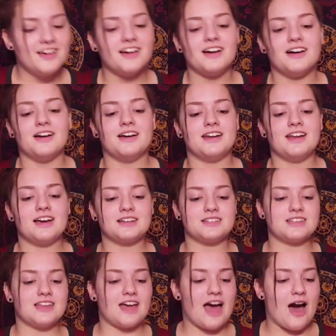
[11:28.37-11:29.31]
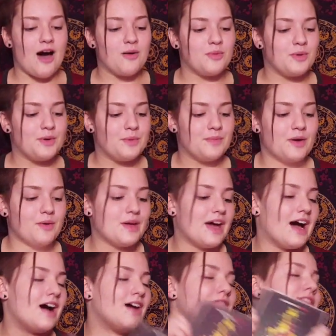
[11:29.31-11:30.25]
Next album that we
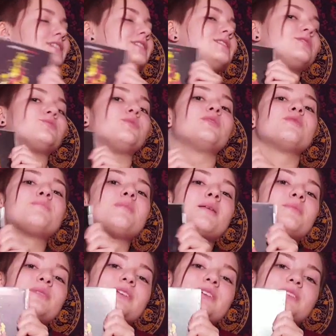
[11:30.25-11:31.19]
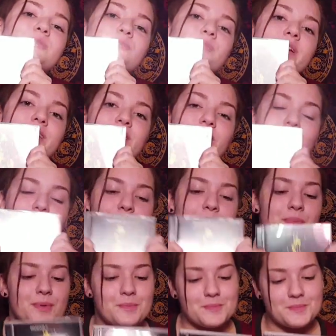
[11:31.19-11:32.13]
have is One Republic's Waking
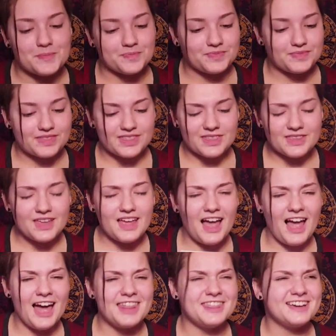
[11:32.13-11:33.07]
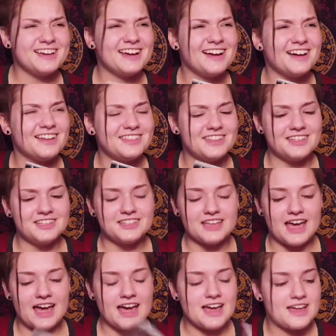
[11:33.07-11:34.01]
Up. I think I got this
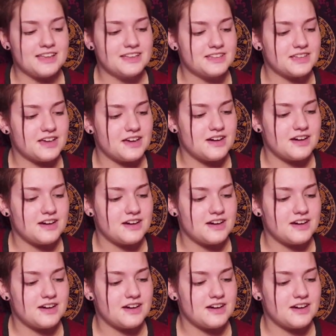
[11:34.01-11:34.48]
at